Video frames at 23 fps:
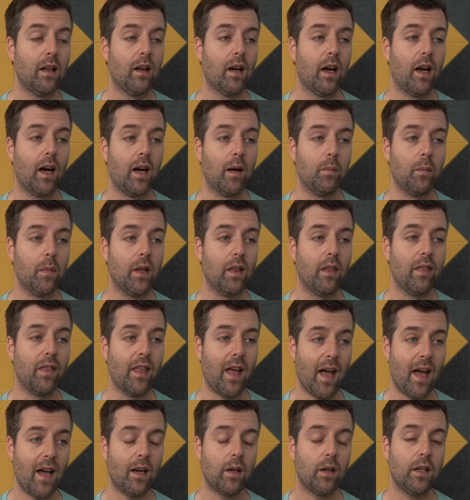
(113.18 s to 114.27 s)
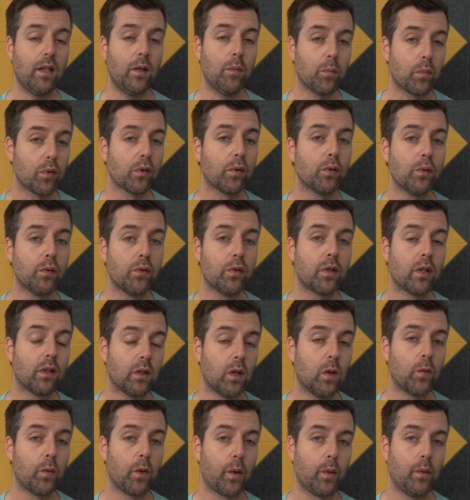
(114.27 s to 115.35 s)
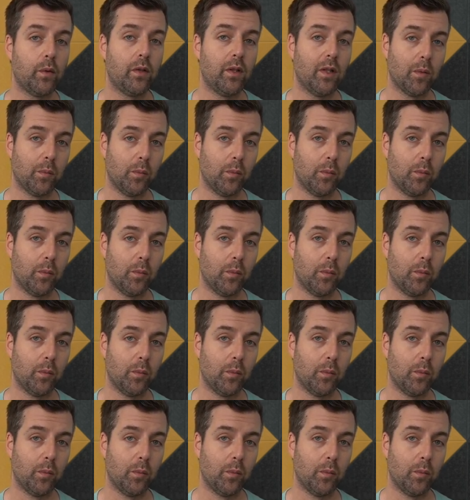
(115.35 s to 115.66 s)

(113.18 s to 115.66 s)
that improves the low frequency